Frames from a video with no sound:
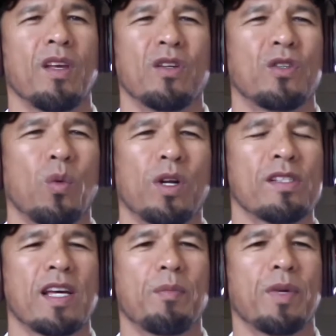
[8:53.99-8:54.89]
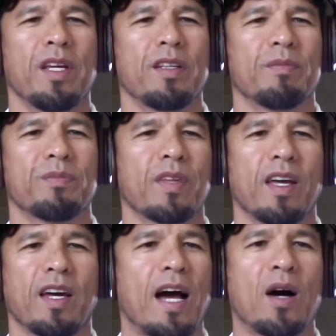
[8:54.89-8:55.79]
So what does that mean?
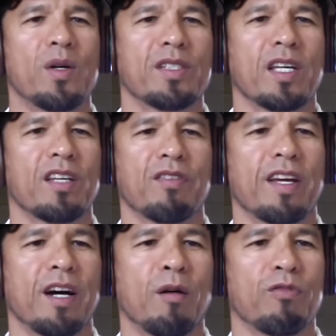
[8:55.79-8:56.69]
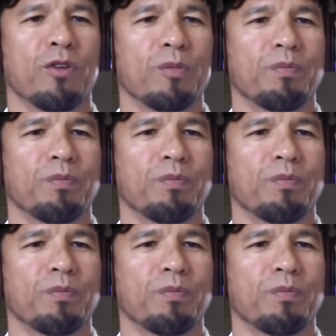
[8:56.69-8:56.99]
And how is that even helpful?